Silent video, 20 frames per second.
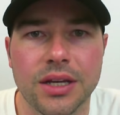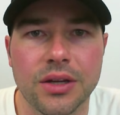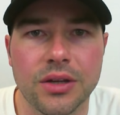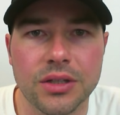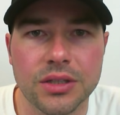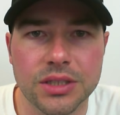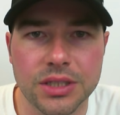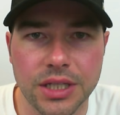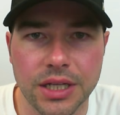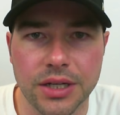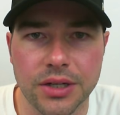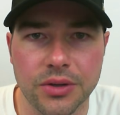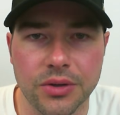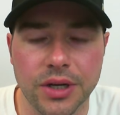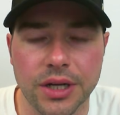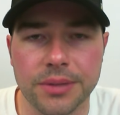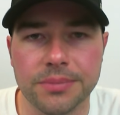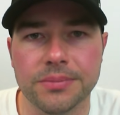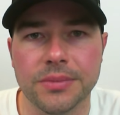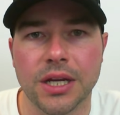
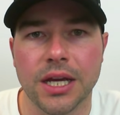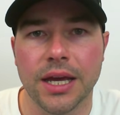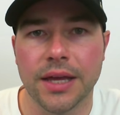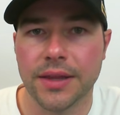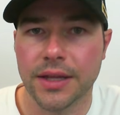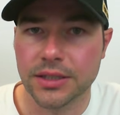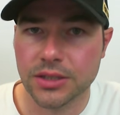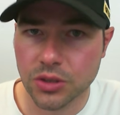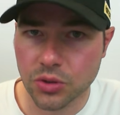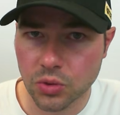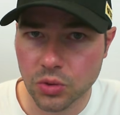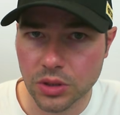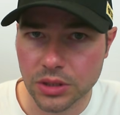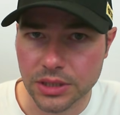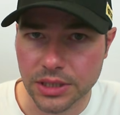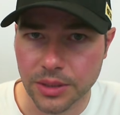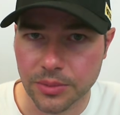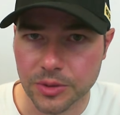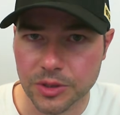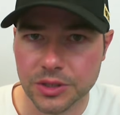centigrade, and that's coolant
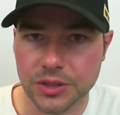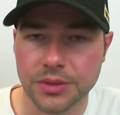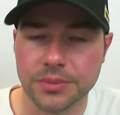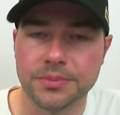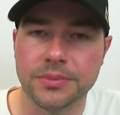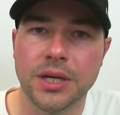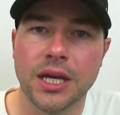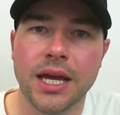temperature.